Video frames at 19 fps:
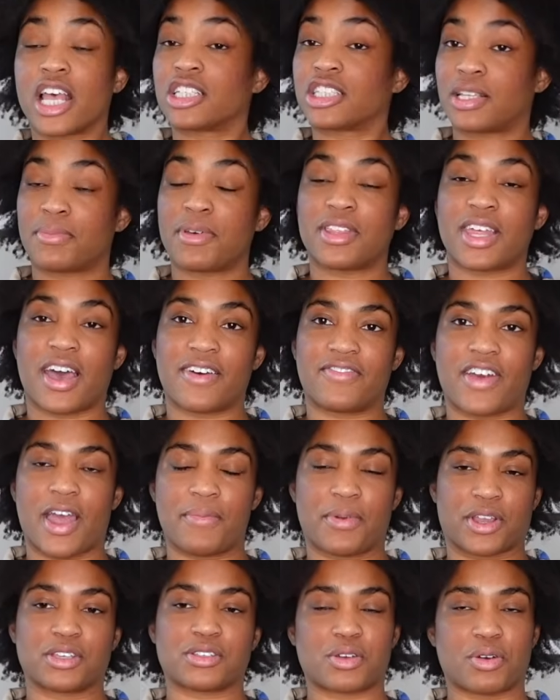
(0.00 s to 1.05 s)
Some of that
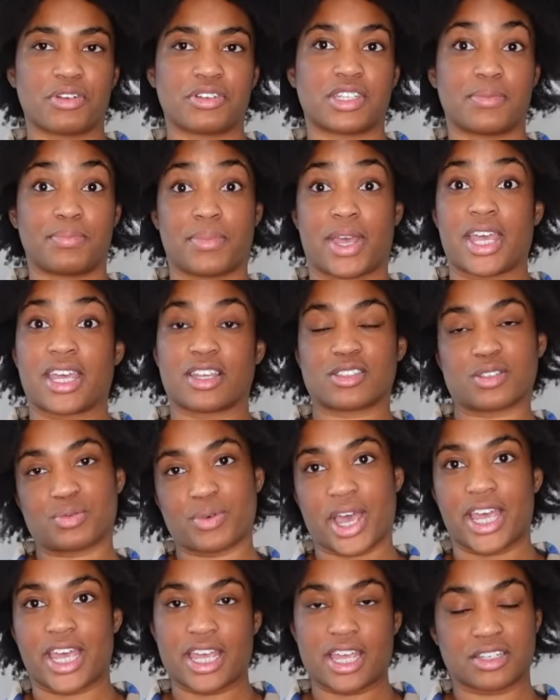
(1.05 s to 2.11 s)
fabric is going to make its
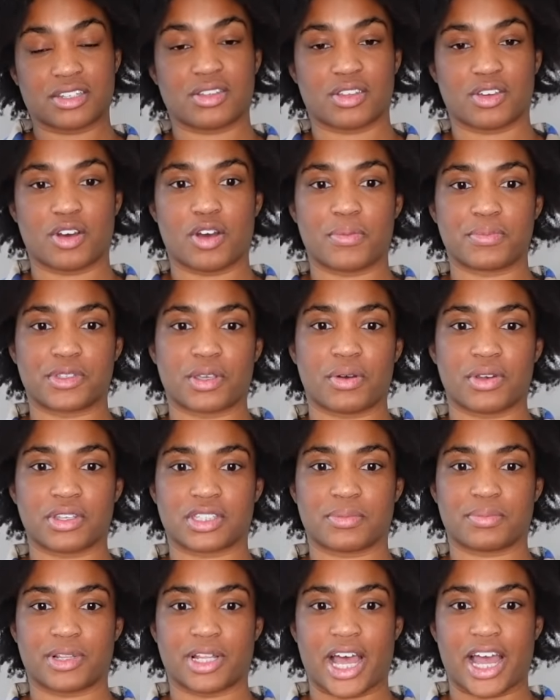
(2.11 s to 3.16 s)
way into the home sewing
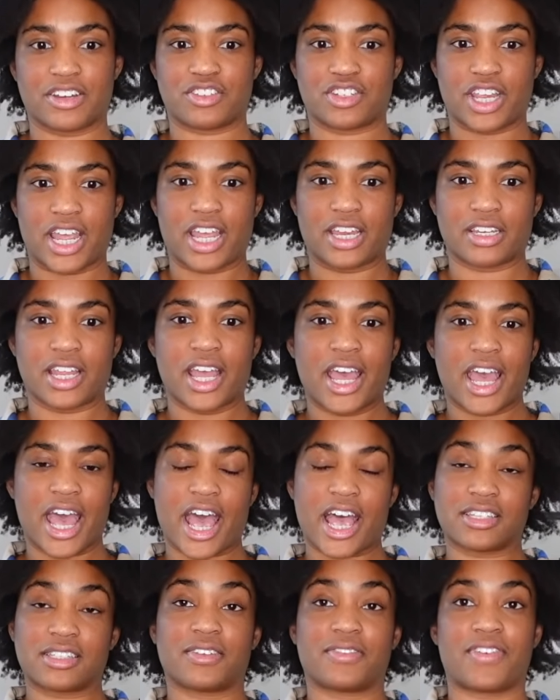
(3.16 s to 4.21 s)
supply chain
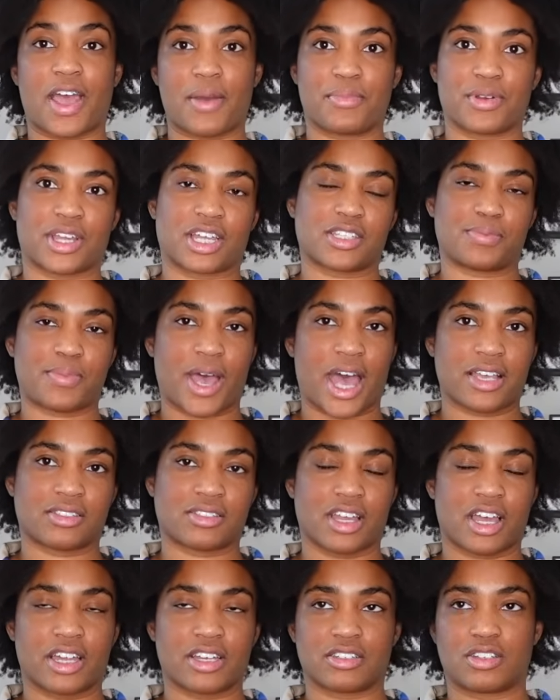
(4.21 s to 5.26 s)
as the fabric gets passed
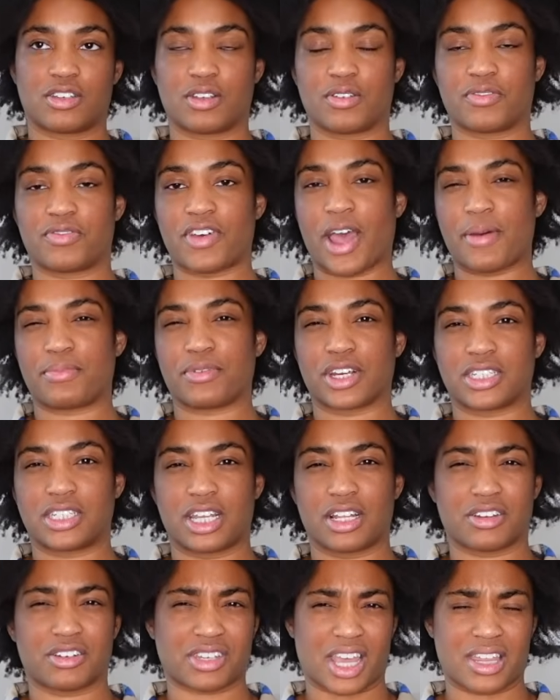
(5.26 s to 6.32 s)
on to fabric
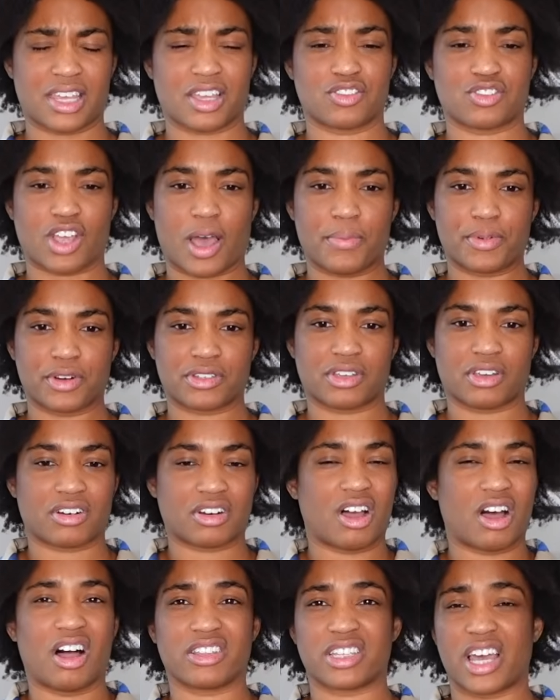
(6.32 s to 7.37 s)
dealers, I think jobbers they're
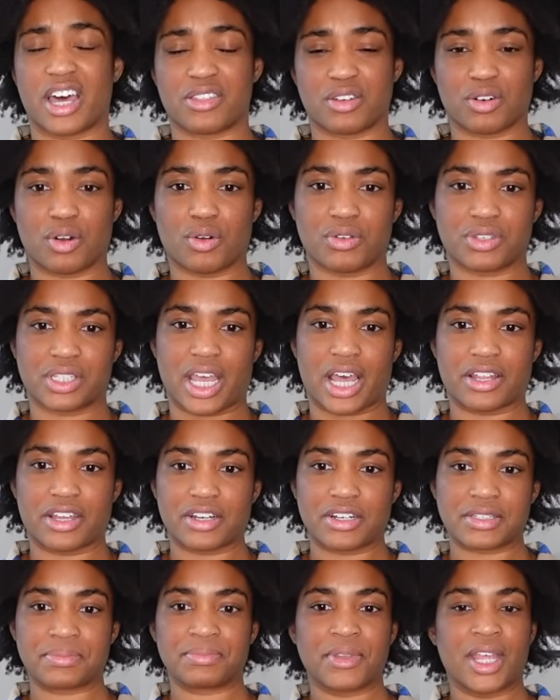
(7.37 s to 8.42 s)
called, other
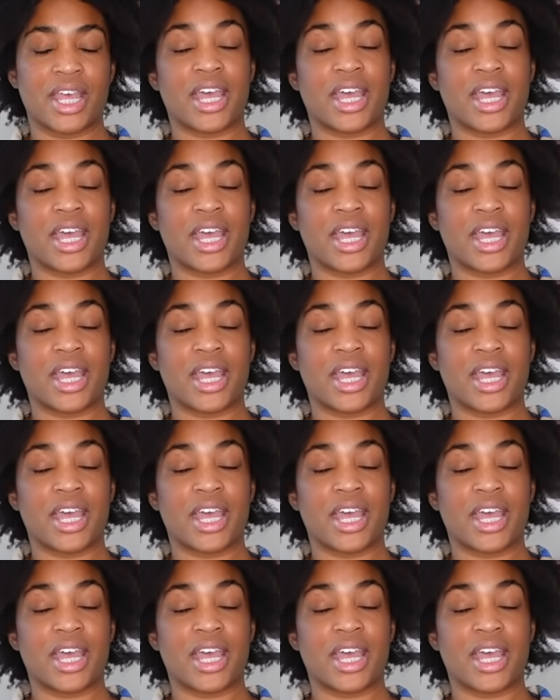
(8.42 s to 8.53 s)
wholesalers.